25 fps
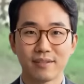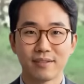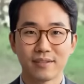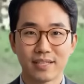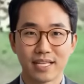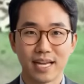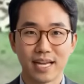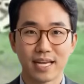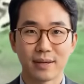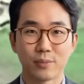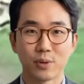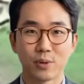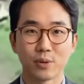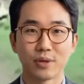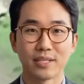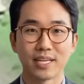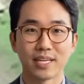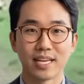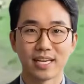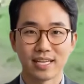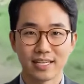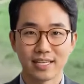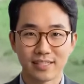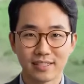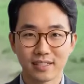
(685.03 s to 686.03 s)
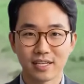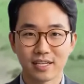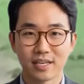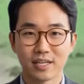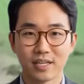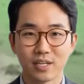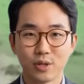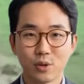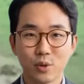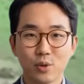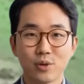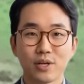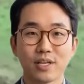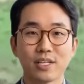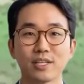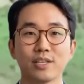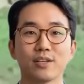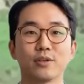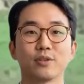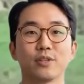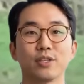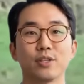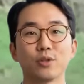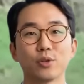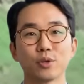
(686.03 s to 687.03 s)
we must partition our fires across
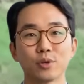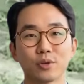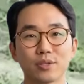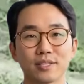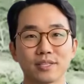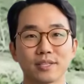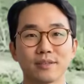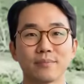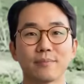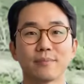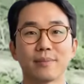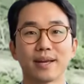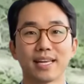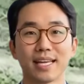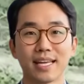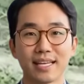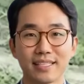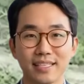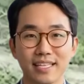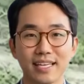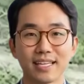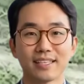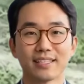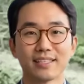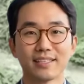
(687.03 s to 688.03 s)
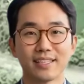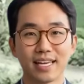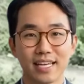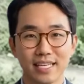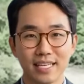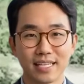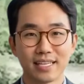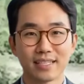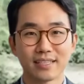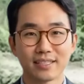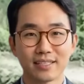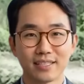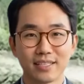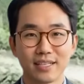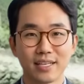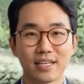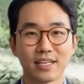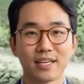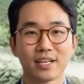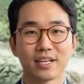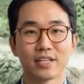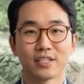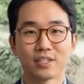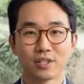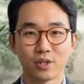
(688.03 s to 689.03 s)
multiple threats to successfully blunt this
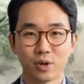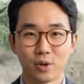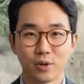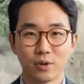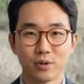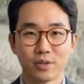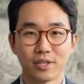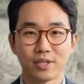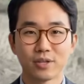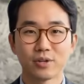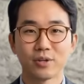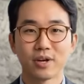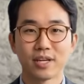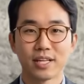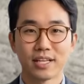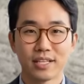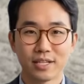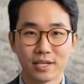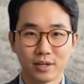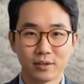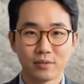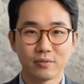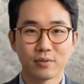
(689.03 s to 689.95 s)
multi-pronged enemy assault.